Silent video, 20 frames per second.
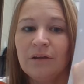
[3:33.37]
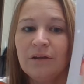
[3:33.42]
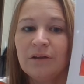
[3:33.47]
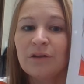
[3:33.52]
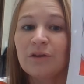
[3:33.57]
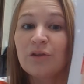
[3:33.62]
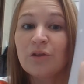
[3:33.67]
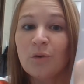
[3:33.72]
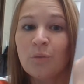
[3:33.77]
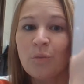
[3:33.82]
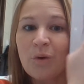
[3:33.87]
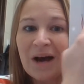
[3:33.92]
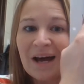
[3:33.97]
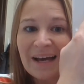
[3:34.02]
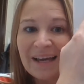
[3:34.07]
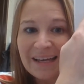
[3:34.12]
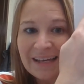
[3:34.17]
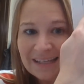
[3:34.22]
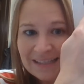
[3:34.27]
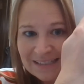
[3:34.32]
the
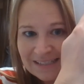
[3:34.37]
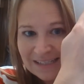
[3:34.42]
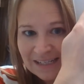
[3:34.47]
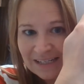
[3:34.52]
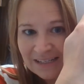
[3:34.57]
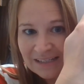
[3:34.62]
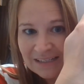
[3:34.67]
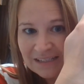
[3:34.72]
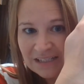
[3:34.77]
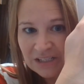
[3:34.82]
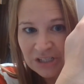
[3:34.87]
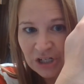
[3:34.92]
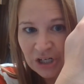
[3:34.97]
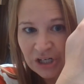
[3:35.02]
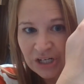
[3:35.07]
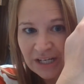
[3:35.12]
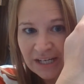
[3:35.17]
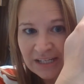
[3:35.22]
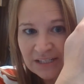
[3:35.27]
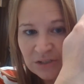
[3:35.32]
white to
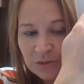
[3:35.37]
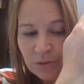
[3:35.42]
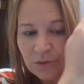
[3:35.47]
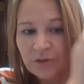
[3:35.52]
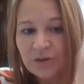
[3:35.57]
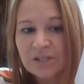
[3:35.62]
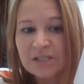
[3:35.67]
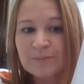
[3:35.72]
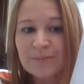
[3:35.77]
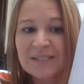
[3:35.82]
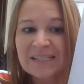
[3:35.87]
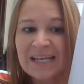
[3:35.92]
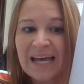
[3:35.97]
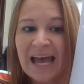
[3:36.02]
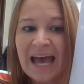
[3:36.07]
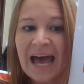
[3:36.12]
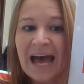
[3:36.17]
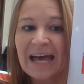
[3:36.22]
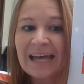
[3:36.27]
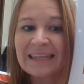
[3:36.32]
turn it into a Christmas hat,